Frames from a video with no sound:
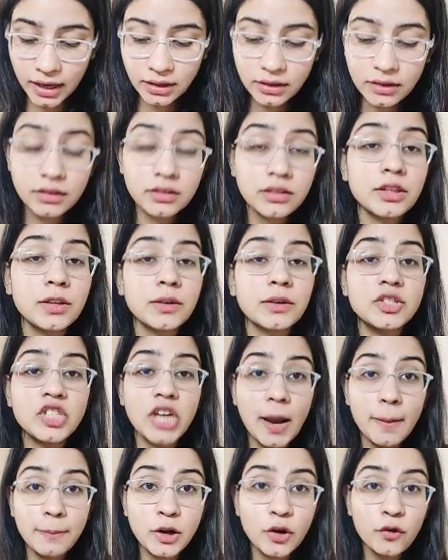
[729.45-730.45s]
and
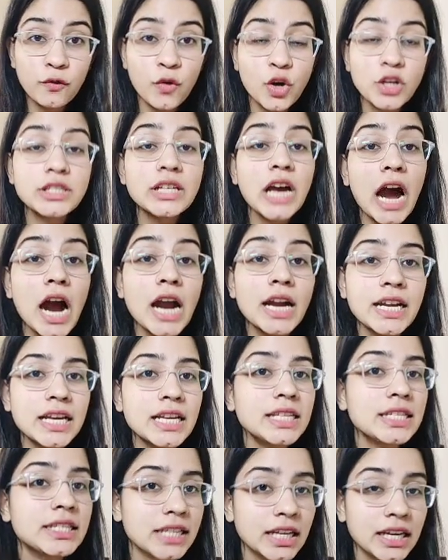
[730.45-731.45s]
the chapter was
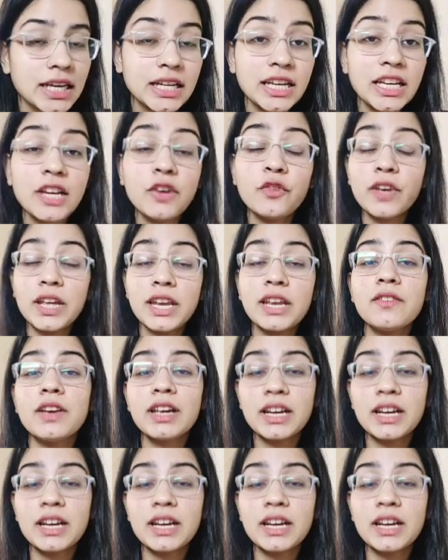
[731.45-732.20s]
Art as Technique.